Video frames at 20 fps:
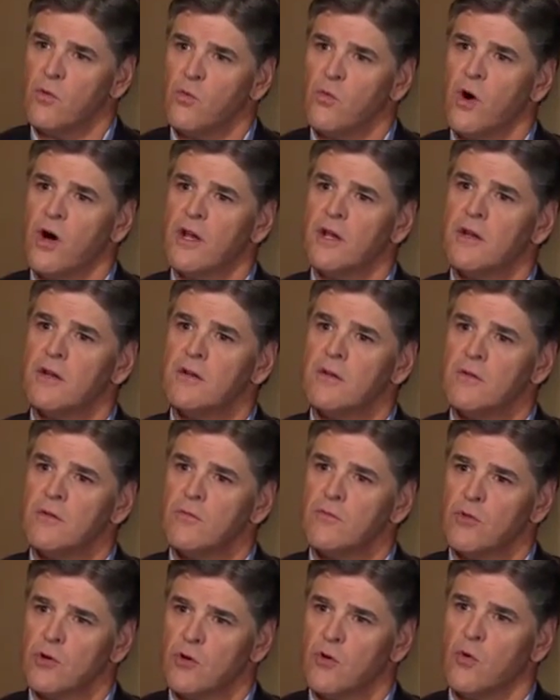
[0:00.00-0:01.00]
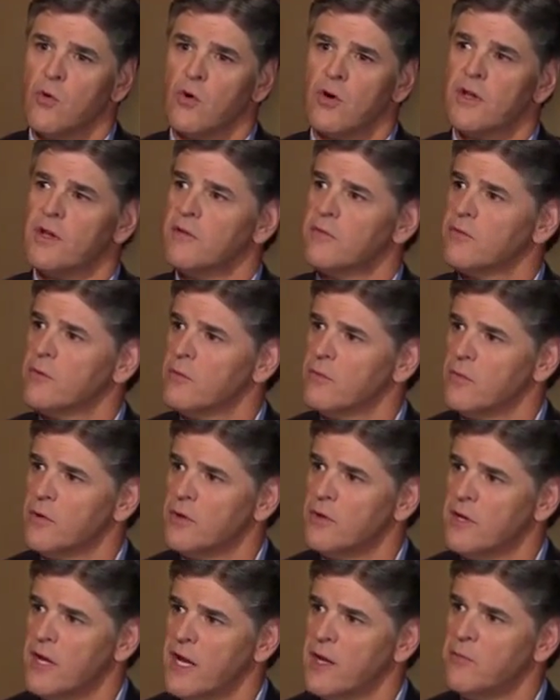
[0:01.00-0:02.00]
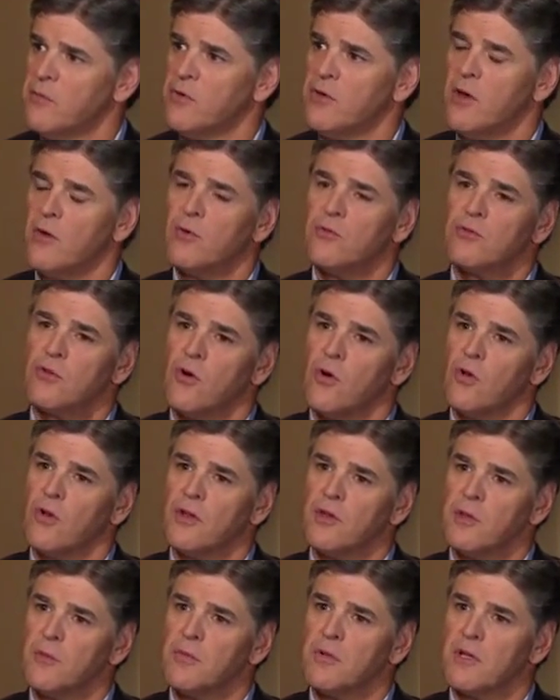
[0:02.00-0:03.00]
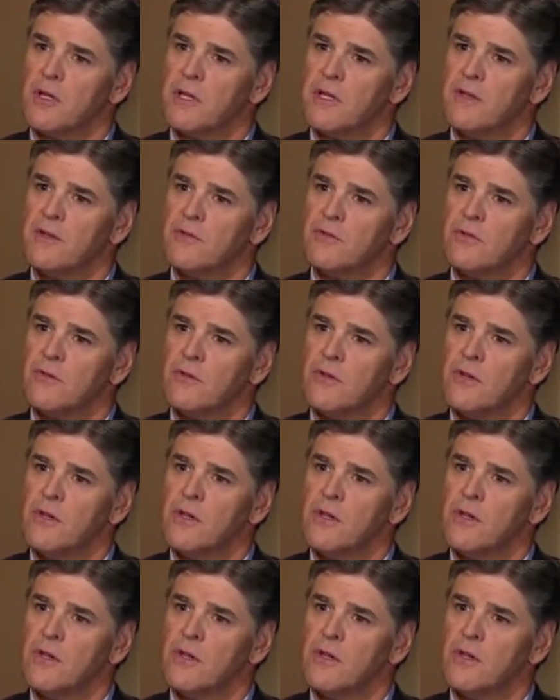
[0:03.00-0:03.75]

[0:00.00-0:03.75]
one recording from a neighbor that was calling the police,